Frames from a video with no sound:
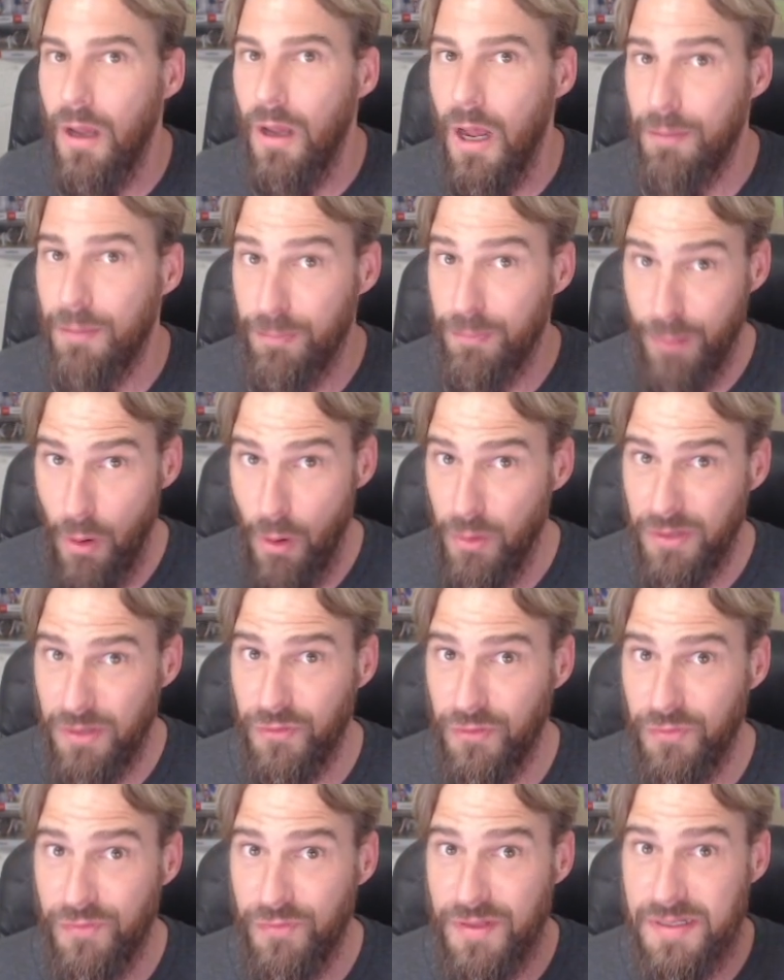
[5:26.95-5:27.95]
A
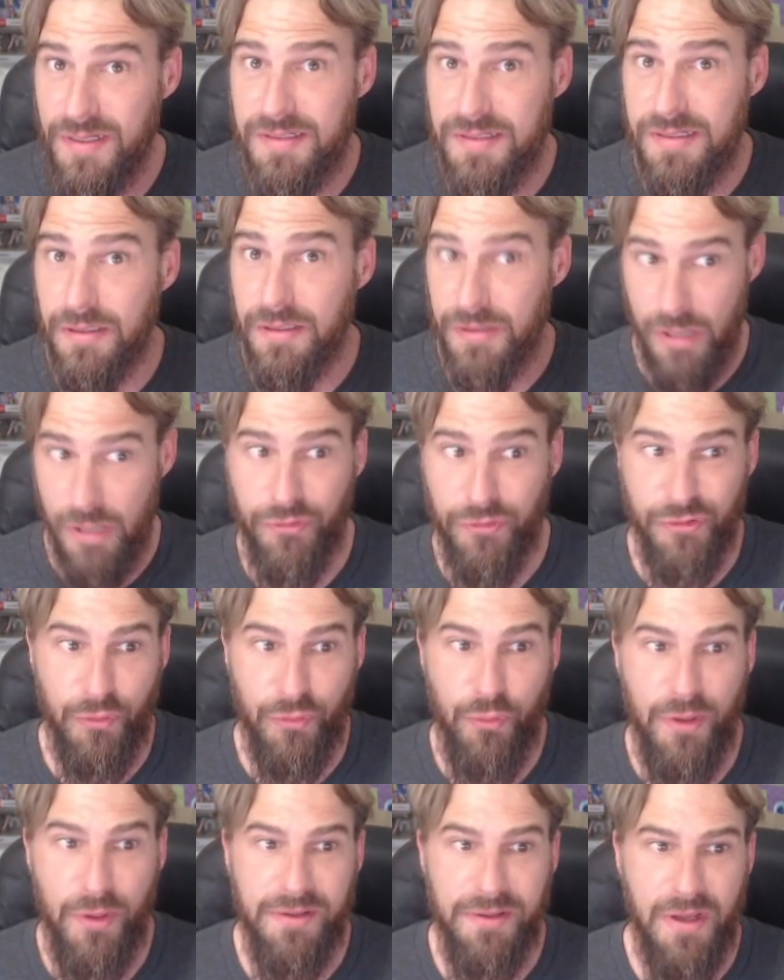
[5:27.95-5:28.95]
proponent of this, Dr.
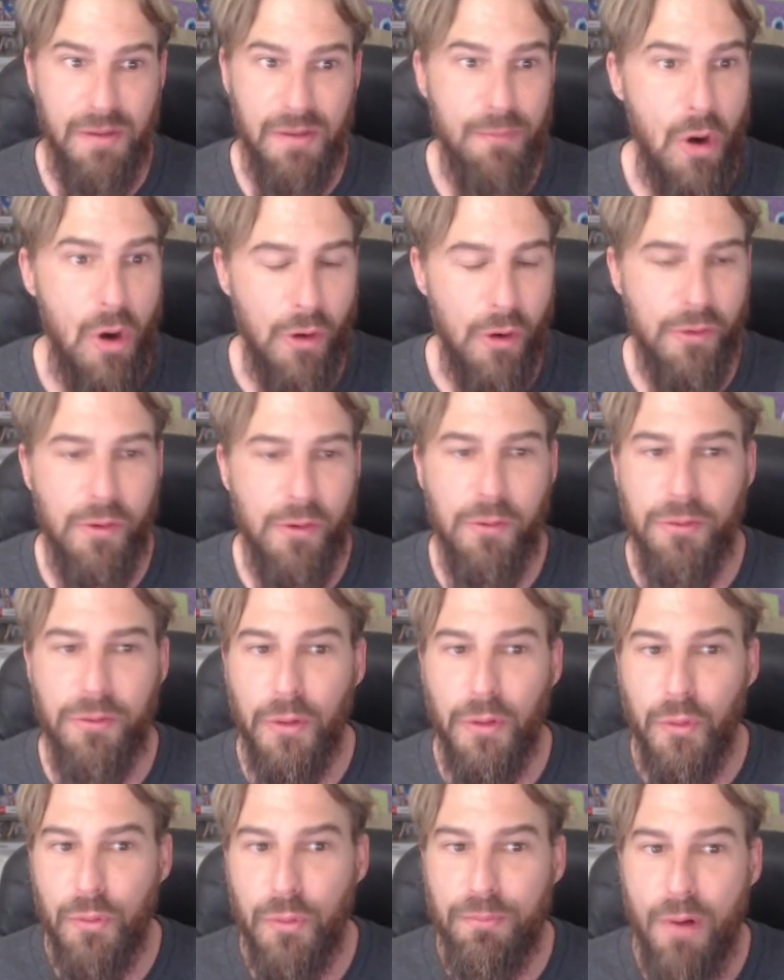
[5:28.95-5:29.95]
Whitcomb, argued
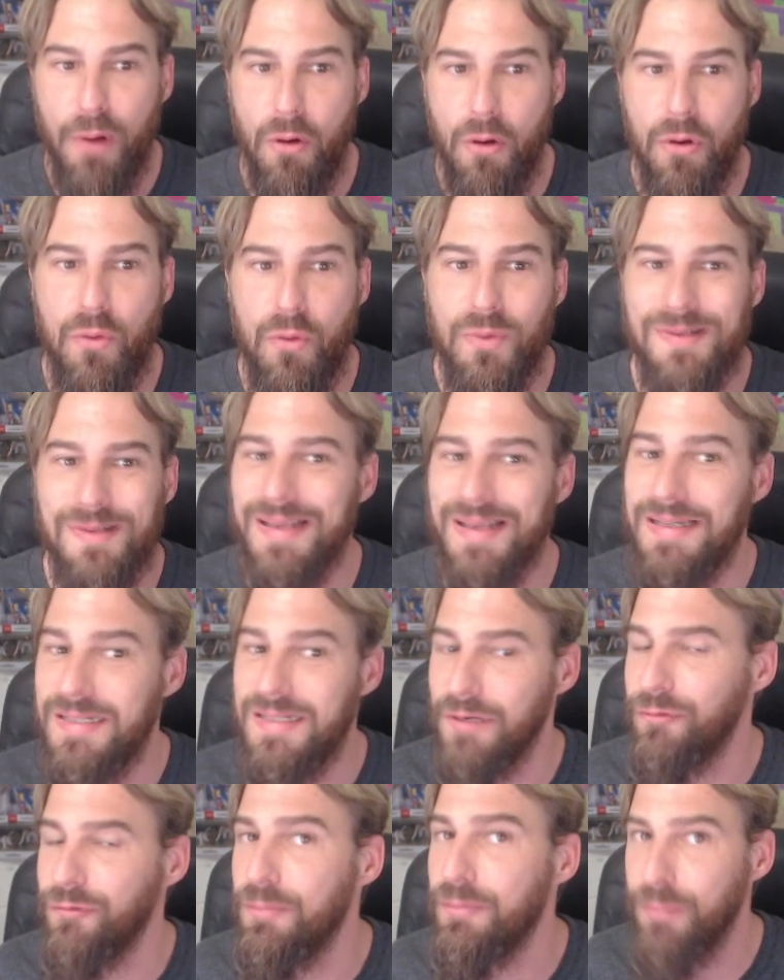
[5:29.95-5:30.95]
that Gubaru was a
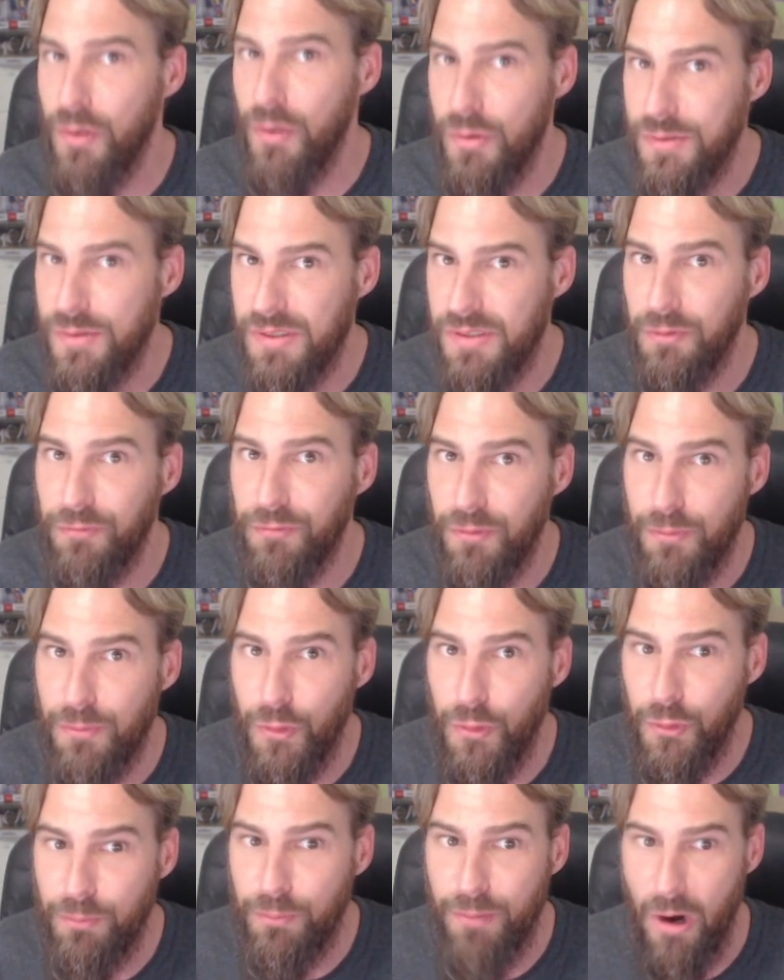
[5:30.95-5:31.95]
different person from
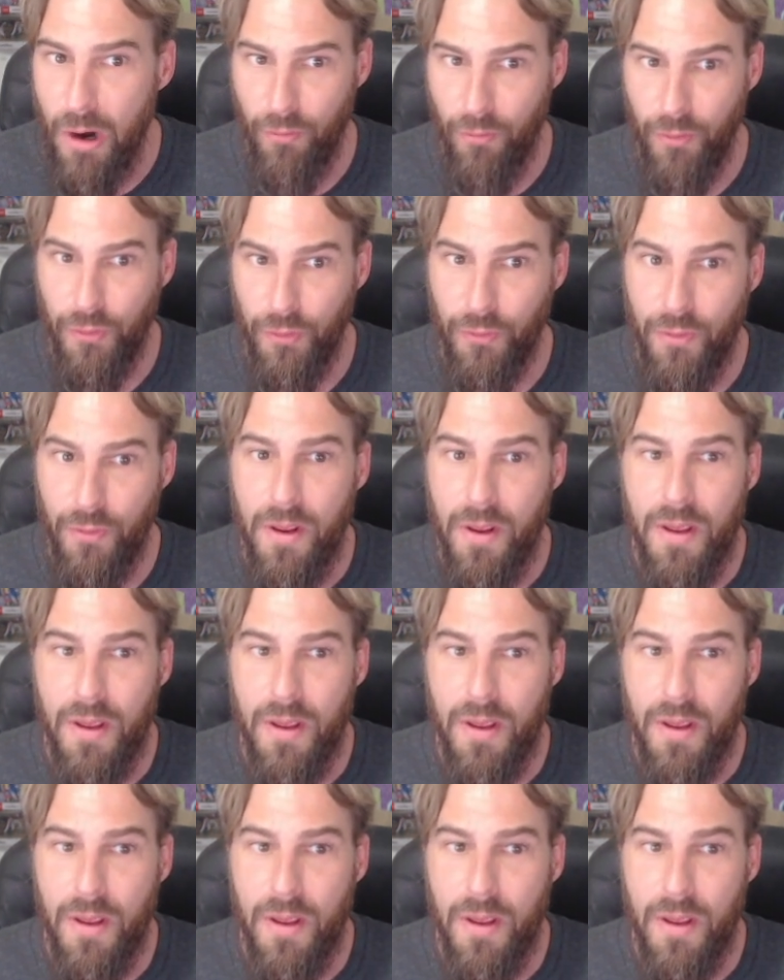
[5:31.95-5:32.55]
Ugbaru